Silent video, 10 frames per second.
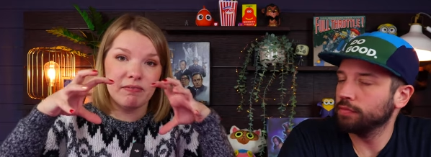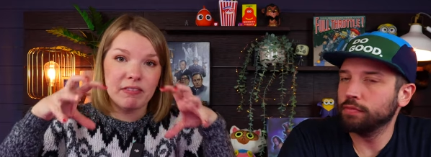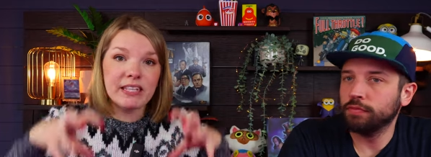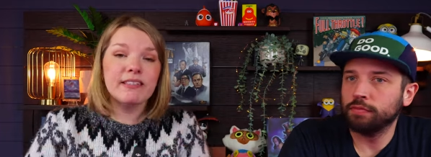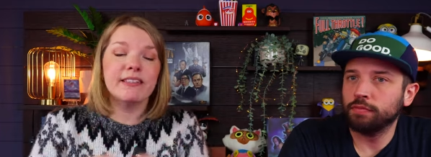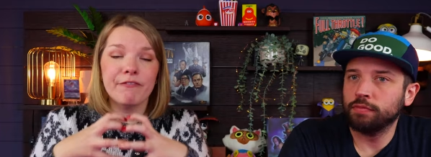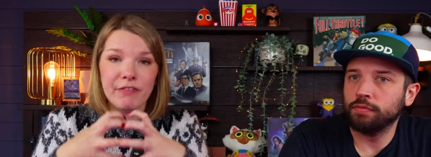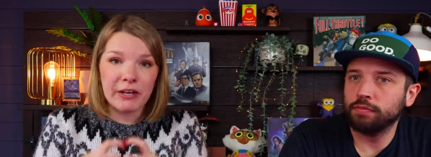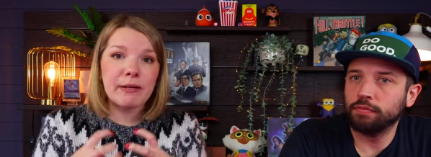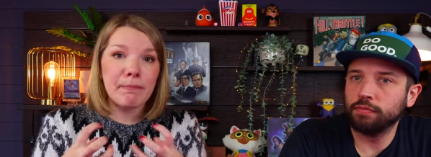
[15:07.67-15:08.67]
Speaker 1: this is a
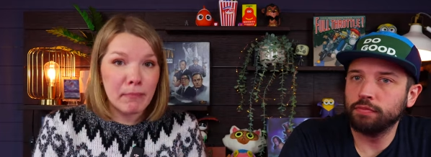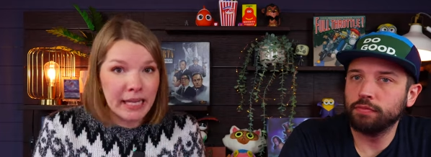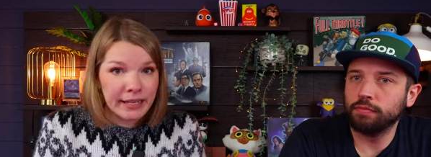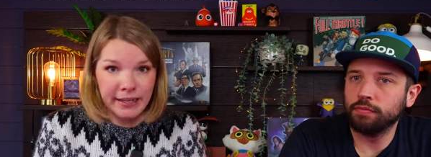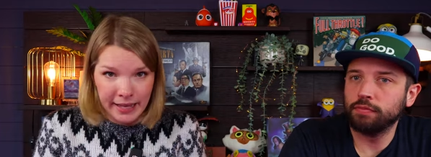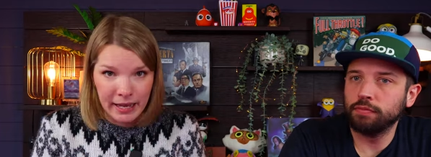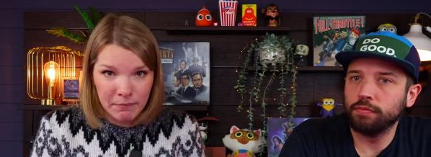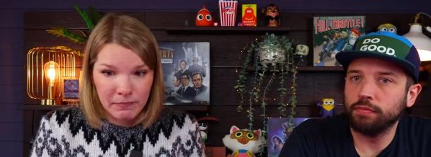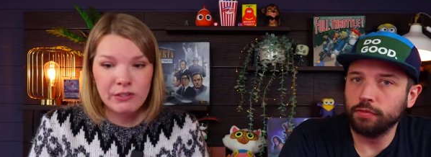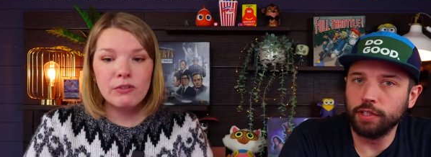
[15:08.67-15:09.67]
very meaty
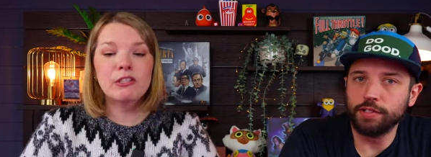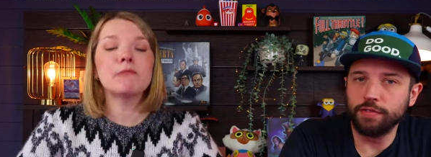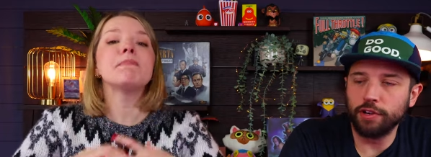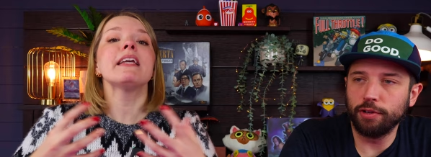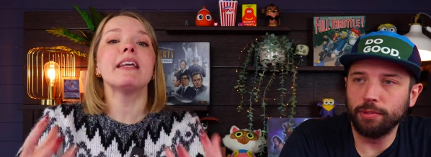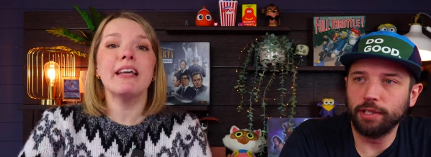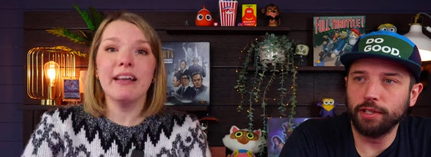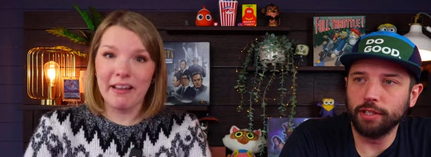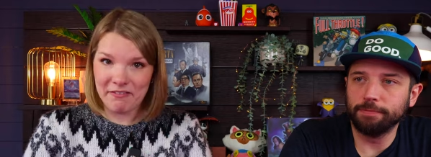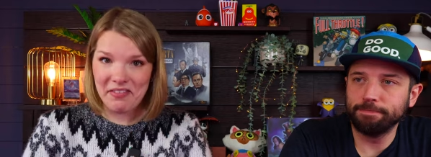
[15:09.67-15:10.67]
game. So, speaking
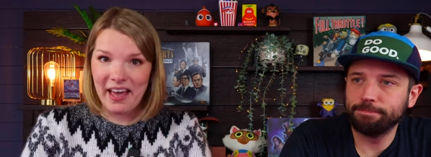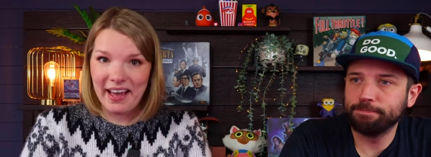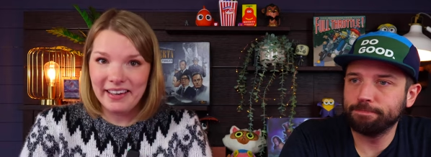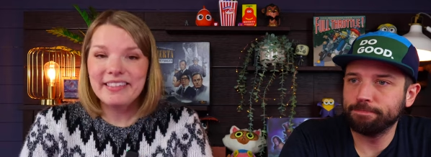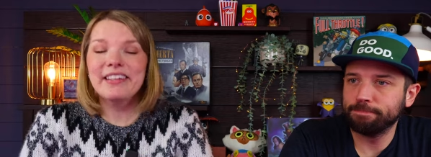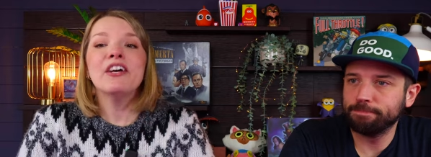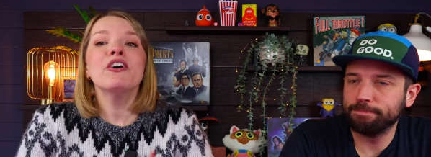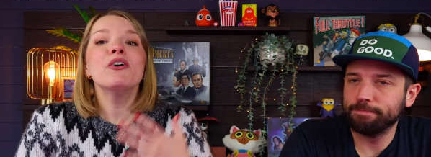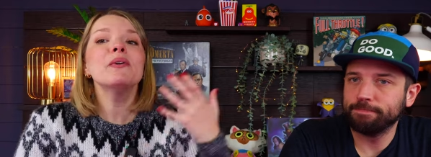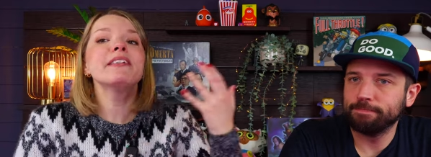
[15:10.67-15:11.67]
meaty, yeah. of that,
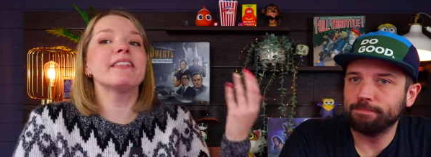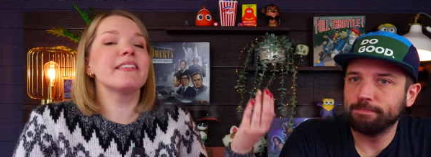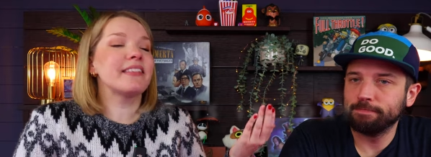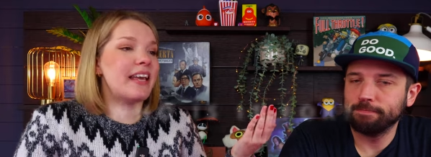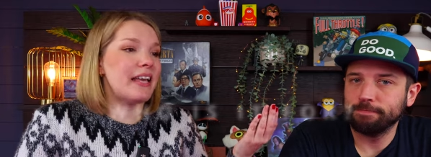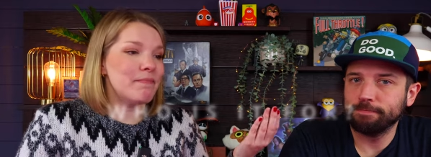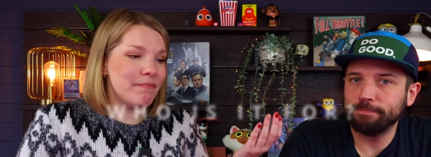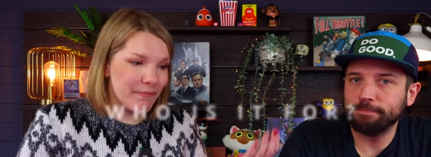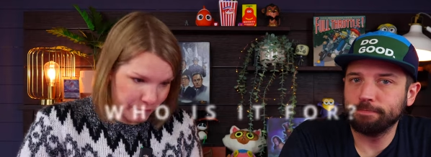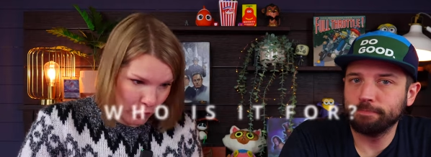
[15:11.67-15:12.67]
who is this game
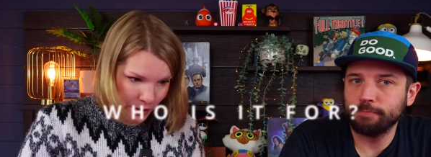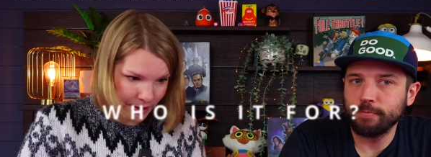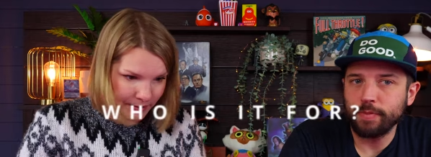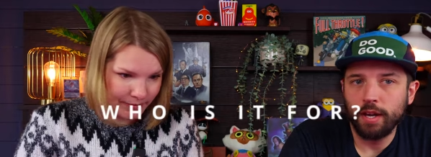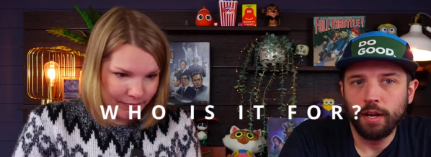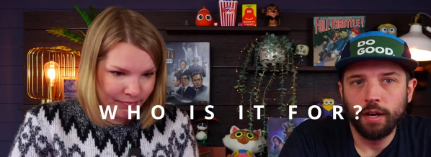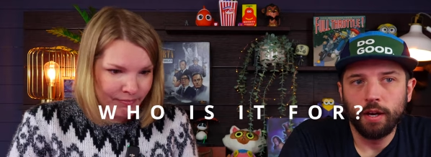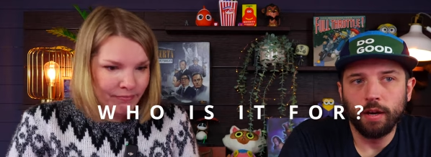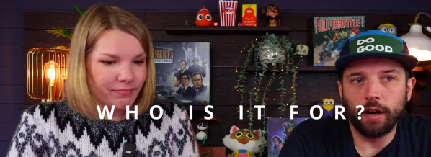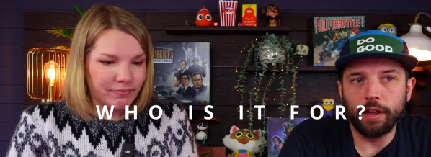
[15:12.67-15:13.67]
for?
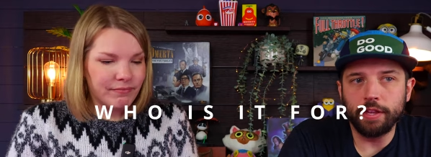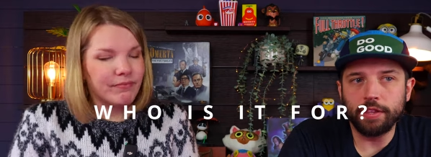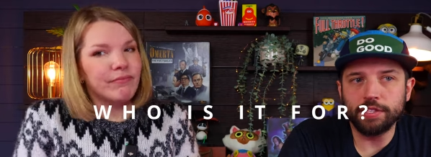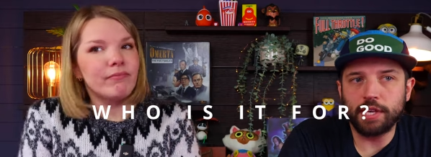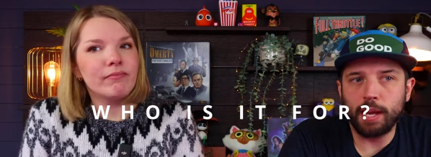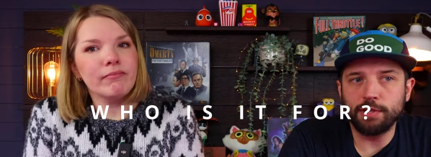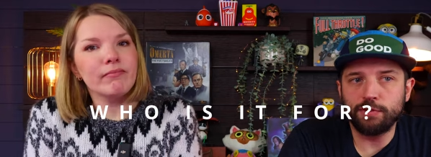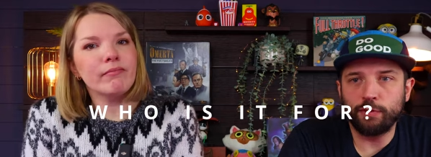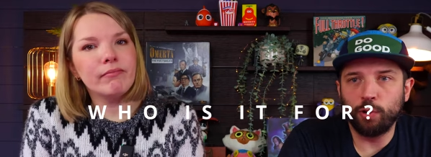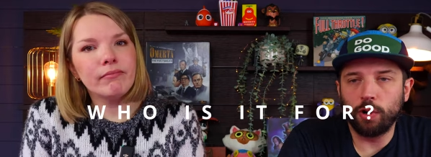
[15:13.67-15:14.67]
Speaker 2: I think this game is
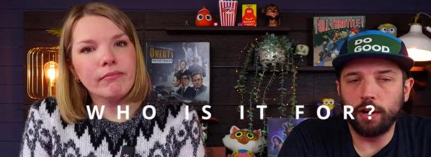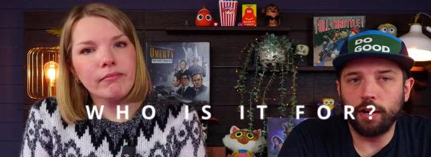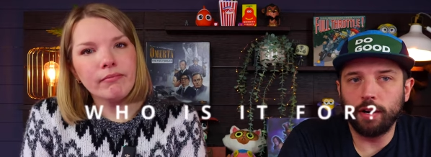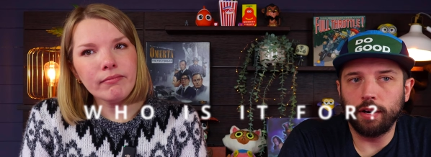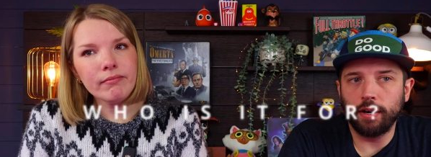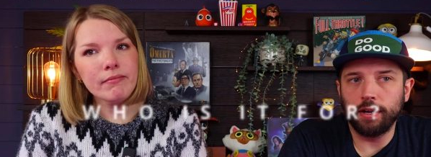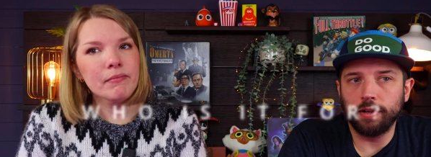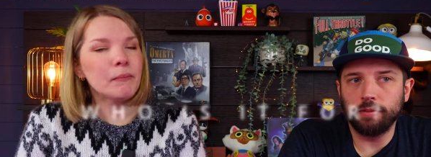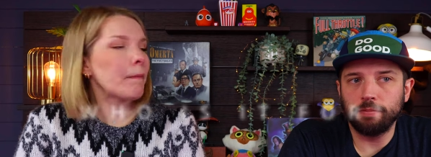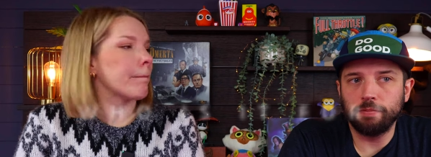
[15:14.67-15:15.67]
for
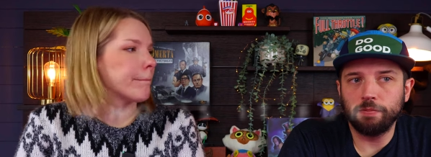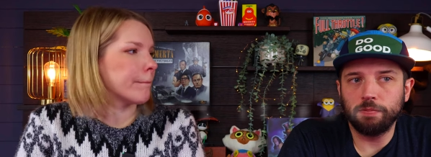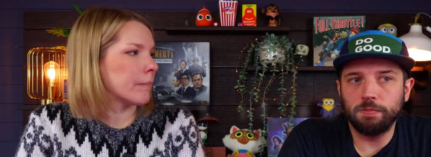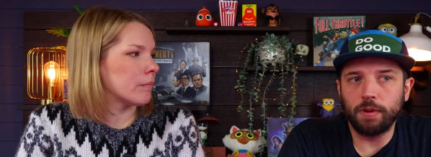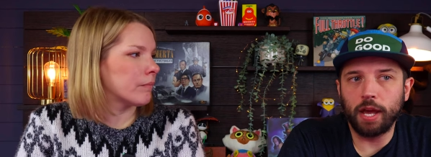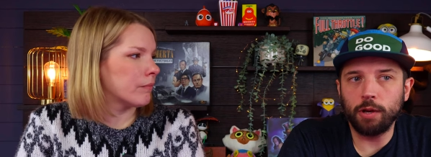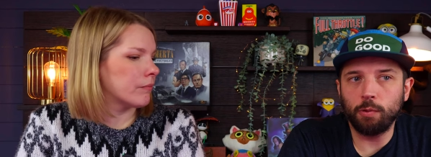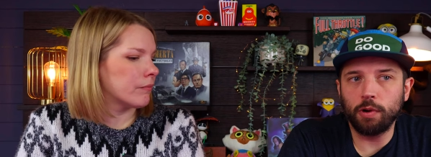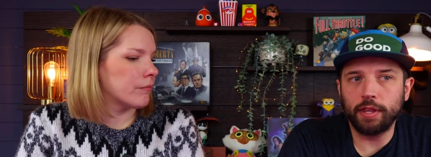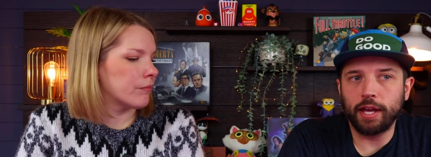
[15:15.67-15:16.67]
uh,
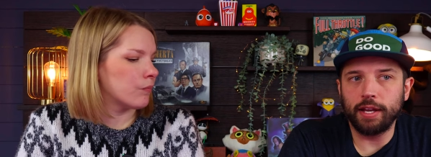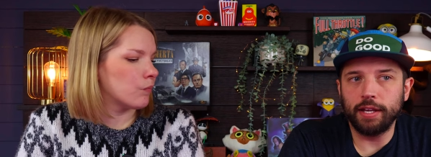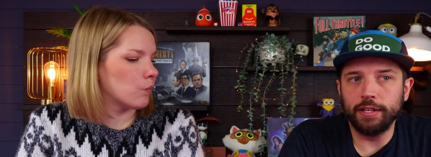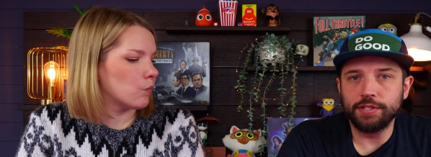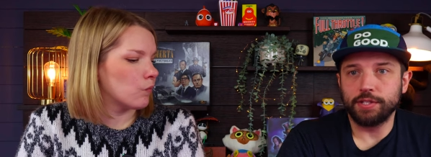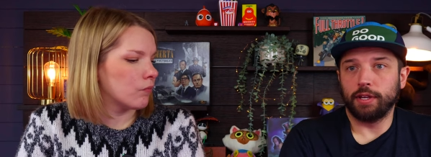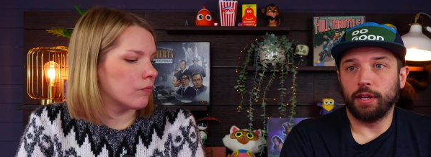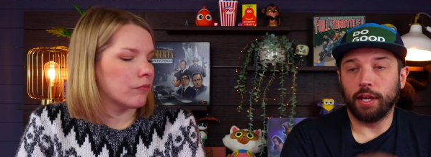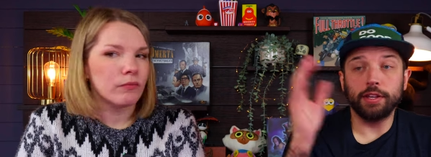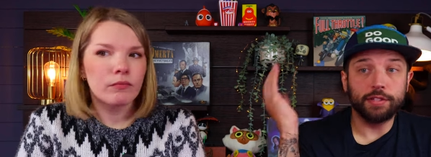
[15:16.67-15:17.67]
anyone that is
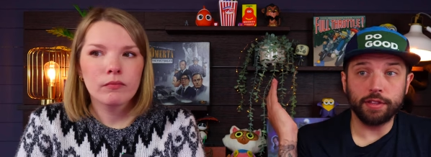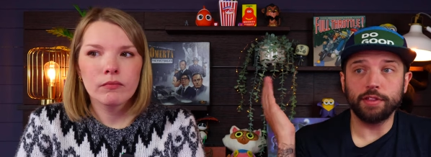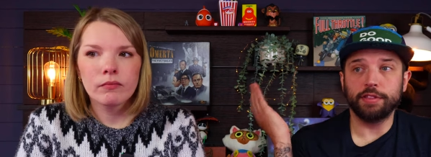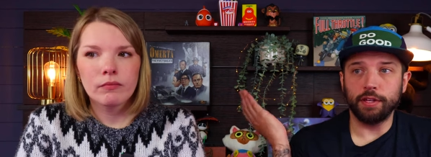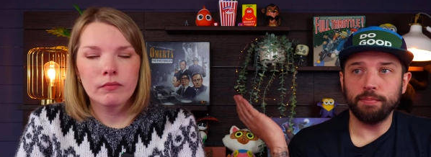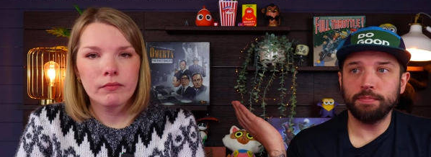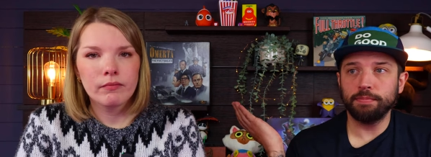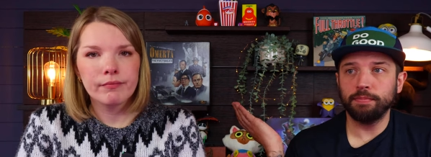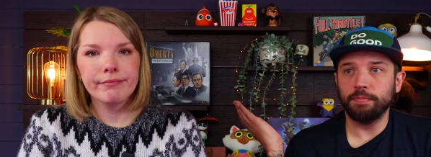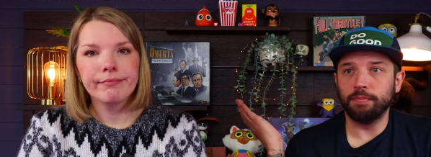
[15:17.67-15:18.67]
into the theme
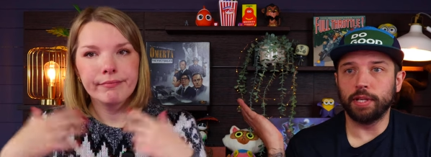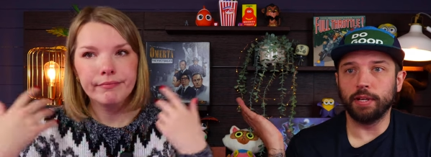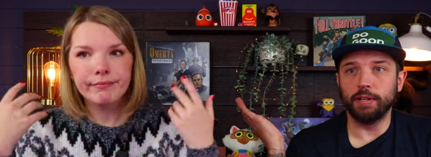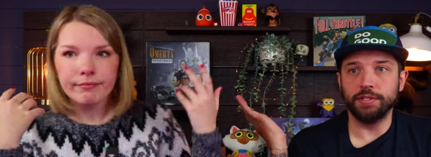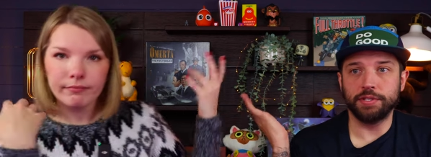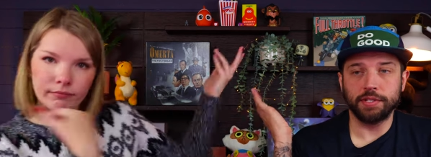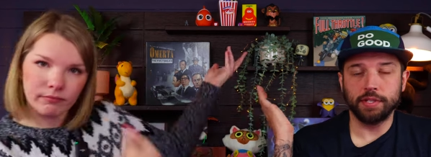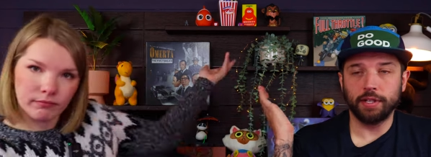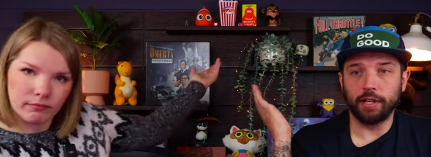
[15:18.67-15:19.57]
because,